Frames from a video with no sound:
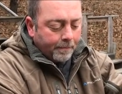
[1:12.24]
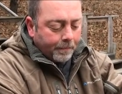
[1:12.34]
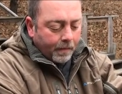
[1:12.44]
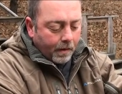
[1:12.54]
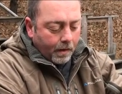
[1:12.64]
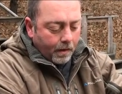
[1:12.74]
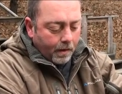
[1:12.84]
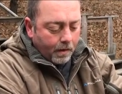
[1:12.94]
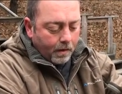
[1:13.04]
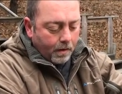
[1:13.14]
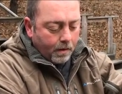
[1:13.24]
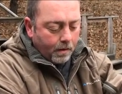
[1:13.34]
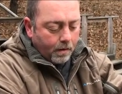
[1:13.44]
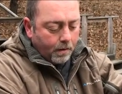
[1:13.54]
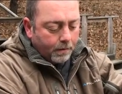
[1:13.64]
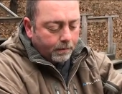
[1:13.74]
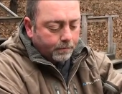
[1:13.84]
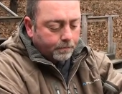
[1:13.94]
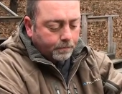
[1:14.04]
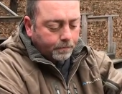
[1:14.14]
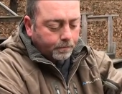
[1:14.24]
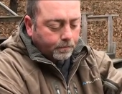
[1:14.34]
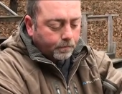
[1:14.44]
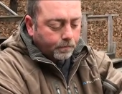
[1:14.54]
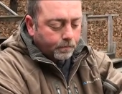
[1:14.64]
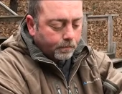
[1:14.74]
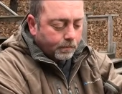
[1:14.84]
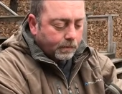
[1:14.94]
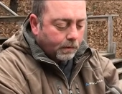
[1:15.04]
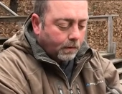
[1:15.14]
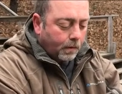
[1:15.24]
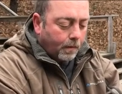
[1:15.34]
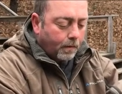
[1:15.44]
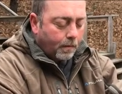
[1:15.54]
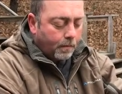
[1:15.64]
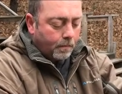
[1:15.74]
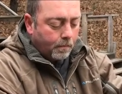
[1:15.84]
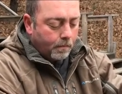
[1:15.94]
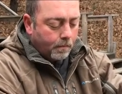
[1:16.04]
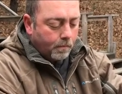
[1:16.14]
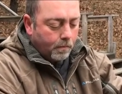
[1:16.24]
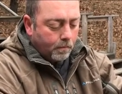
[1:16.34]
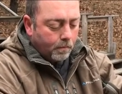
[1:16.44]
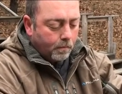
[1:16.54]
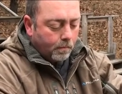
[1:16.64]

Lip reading: Nothing is said.